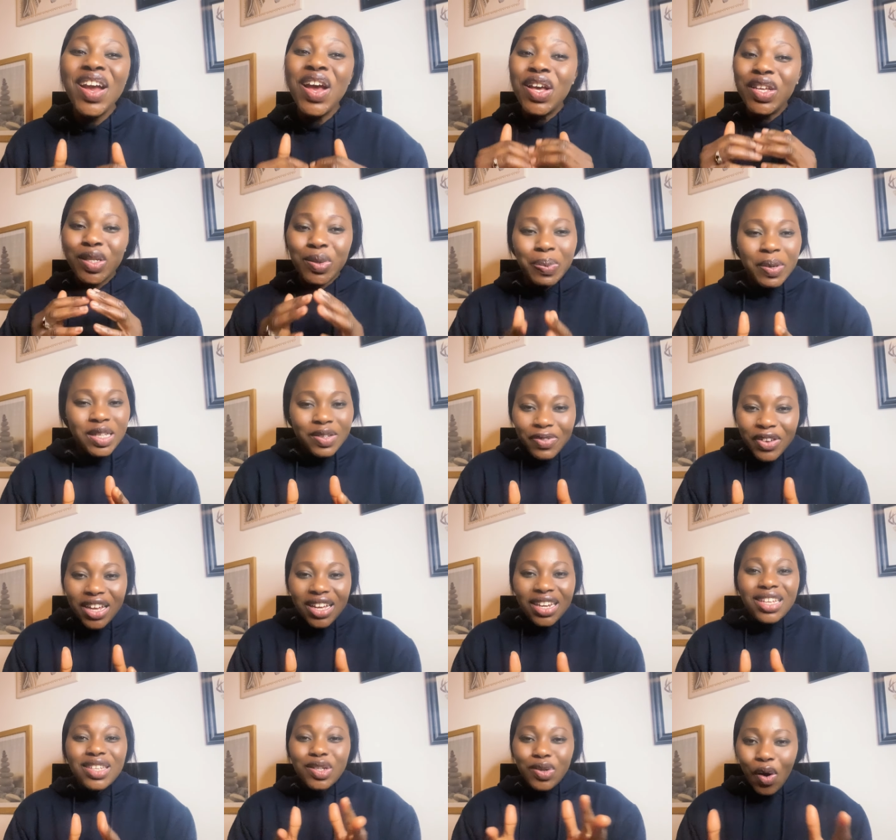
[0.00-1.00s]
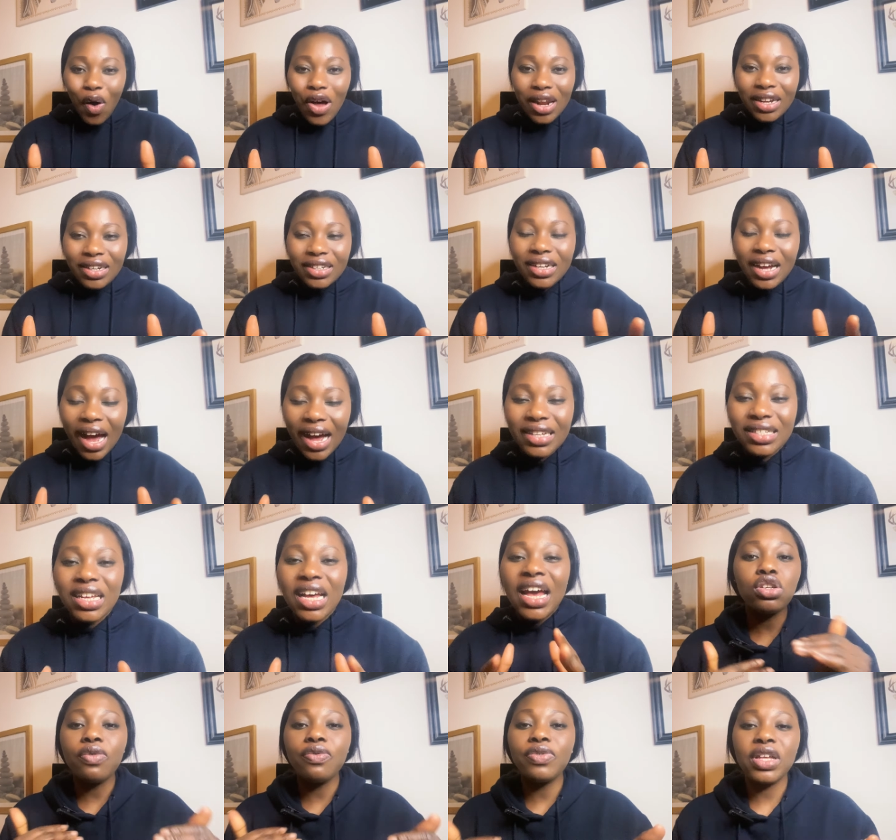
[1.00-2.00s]
specifically Scotland guys
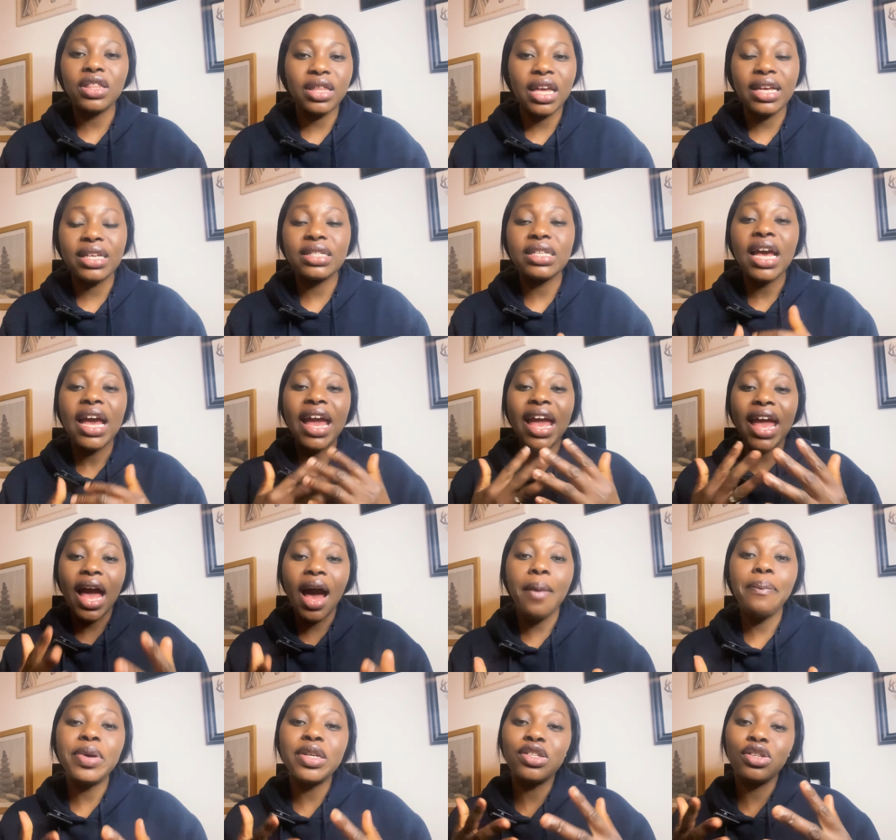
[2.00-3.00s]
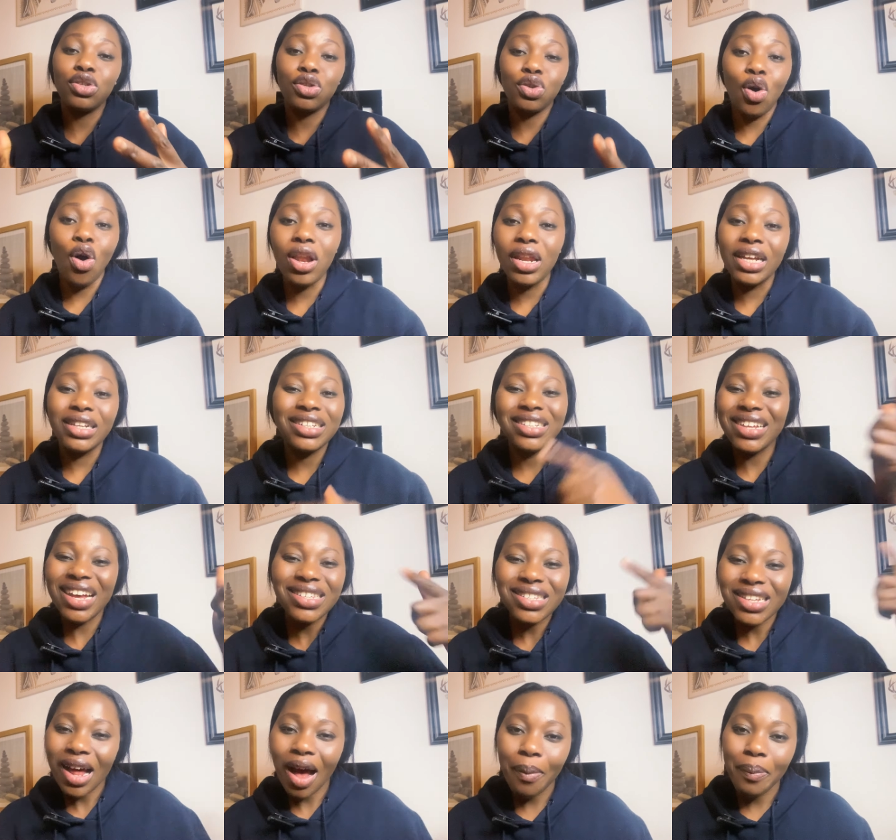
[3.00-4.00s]
of the things it happens in Scotland it
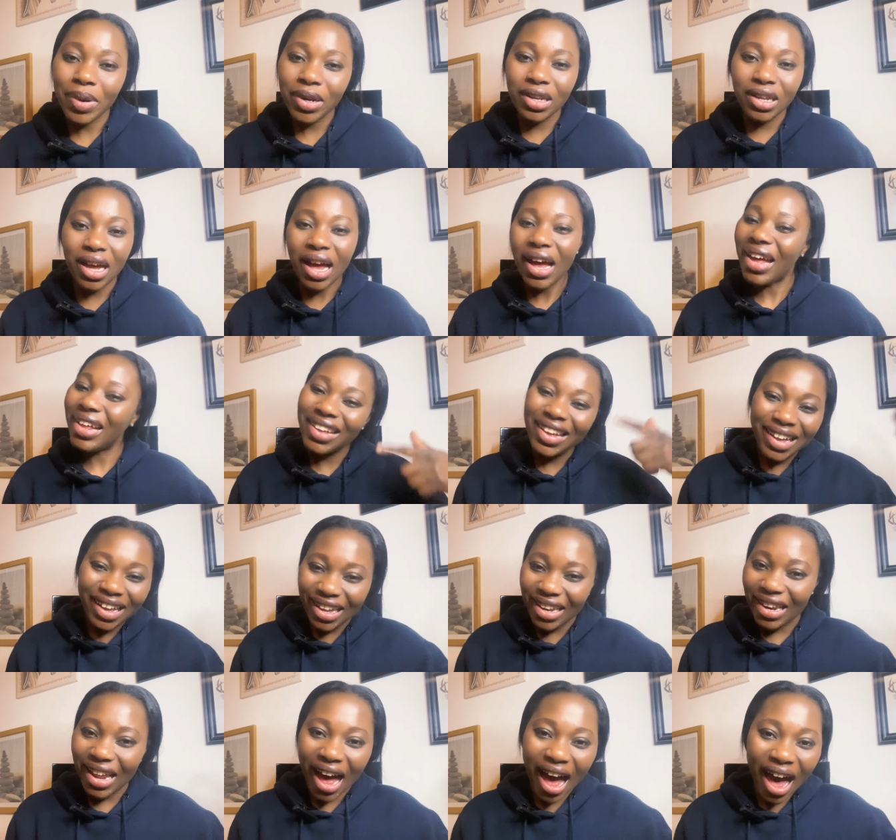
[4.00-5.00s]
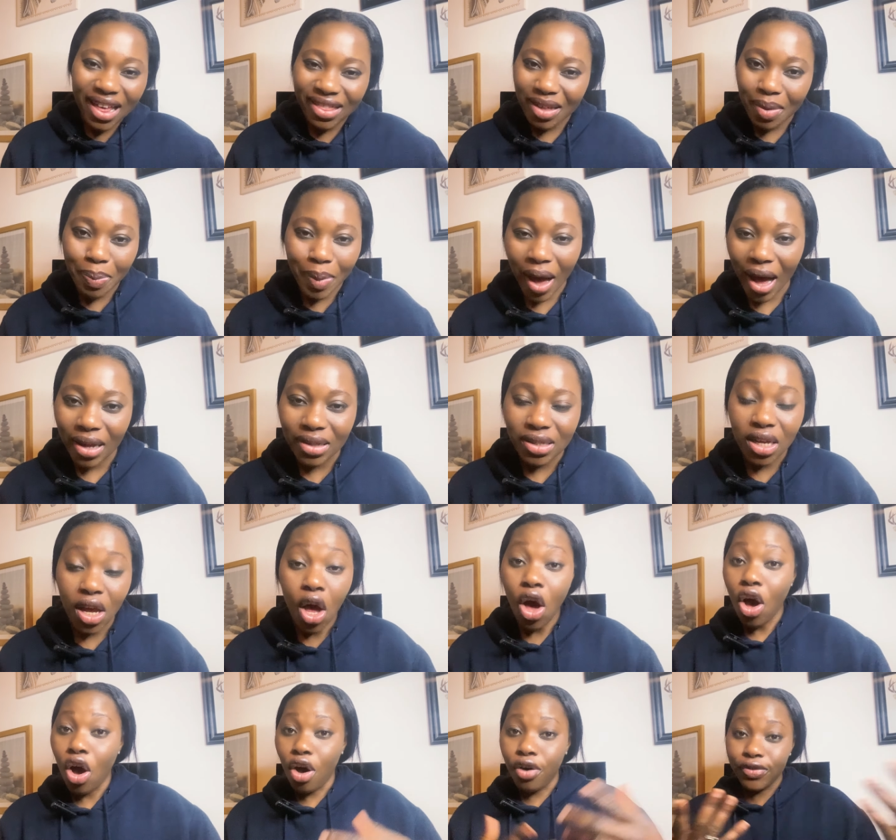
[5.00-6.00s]
doesn't happen in other parts
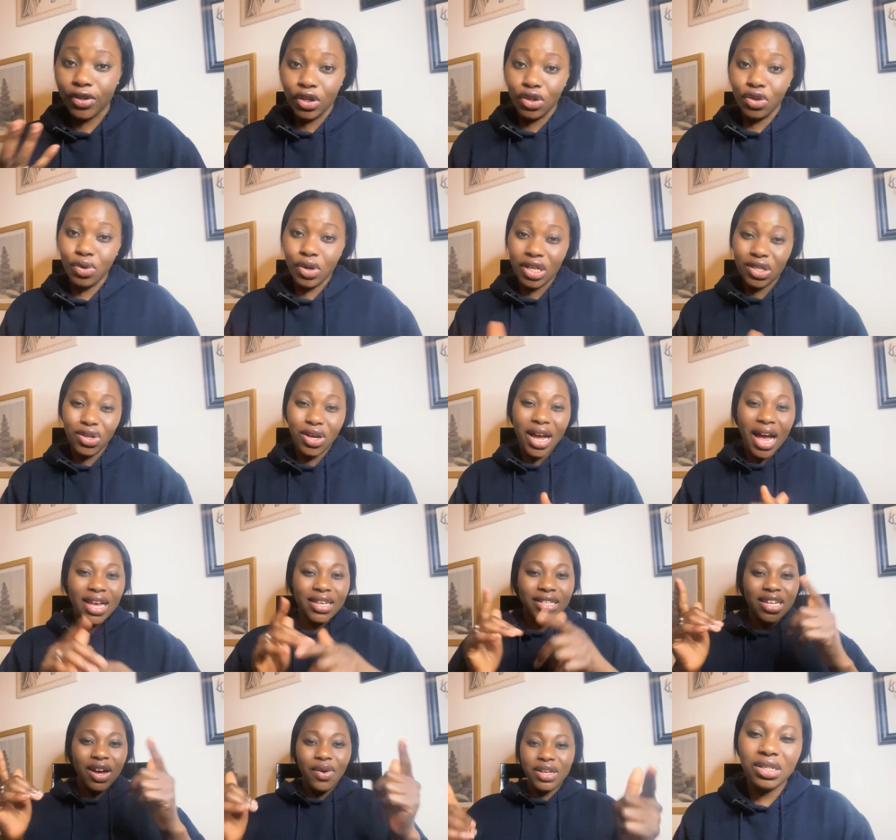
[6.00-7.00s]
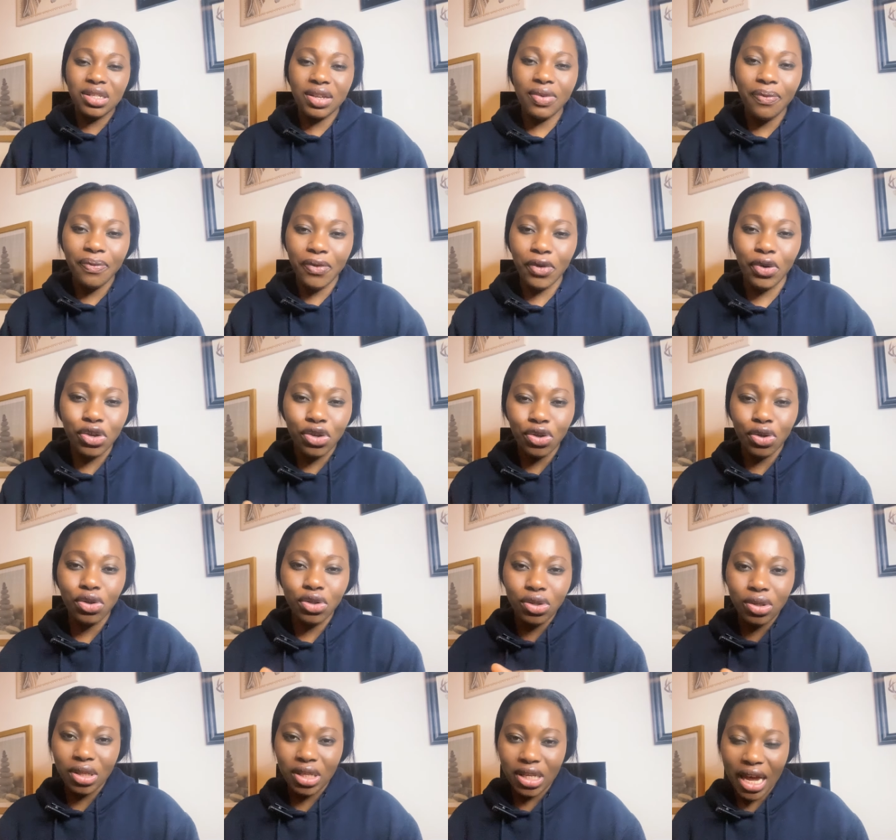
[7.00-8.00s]
of the UK so guys that was it for
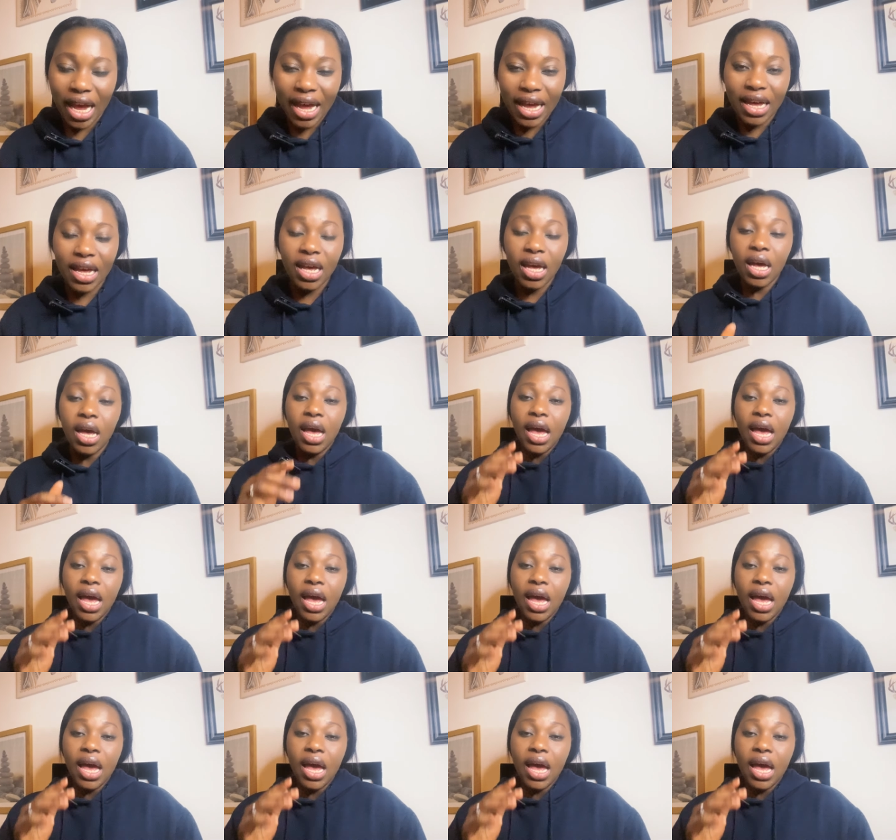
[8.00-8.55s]
you today